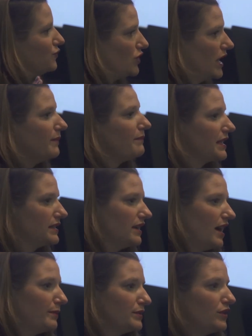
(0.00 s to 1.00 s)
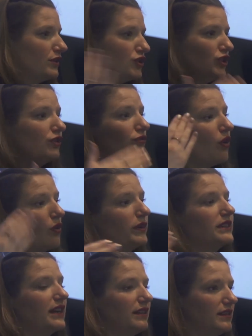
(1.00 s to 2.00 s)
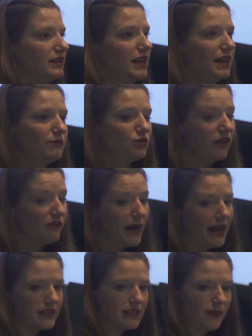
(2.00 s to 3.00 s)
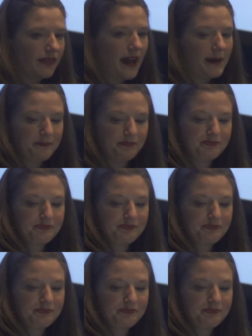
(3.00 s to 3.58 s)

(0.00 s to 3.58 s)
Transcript: Try to mix it up so that you don't always get the same sort of bias with that.